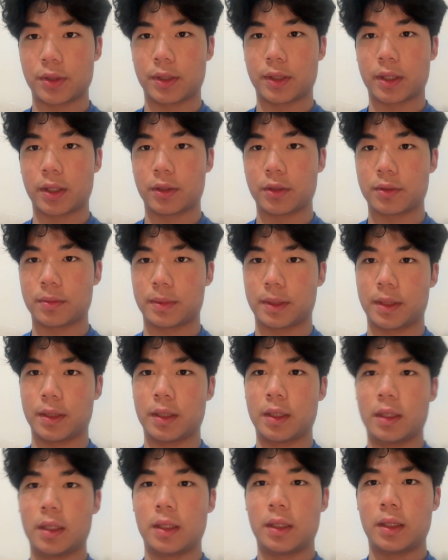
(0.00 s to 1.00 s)
tells me
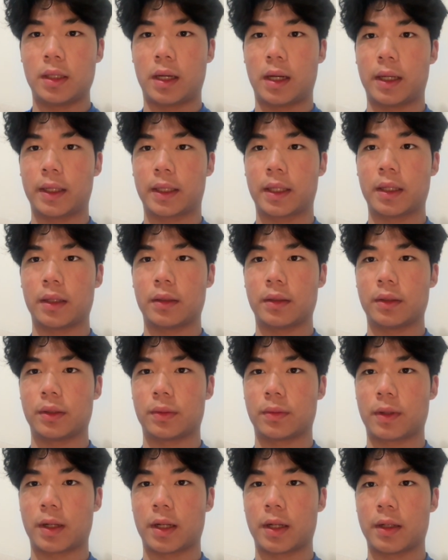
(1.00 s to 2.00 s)
I can
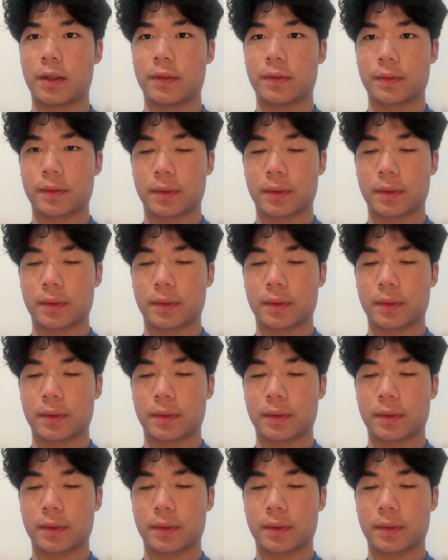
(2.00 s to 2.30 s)
derive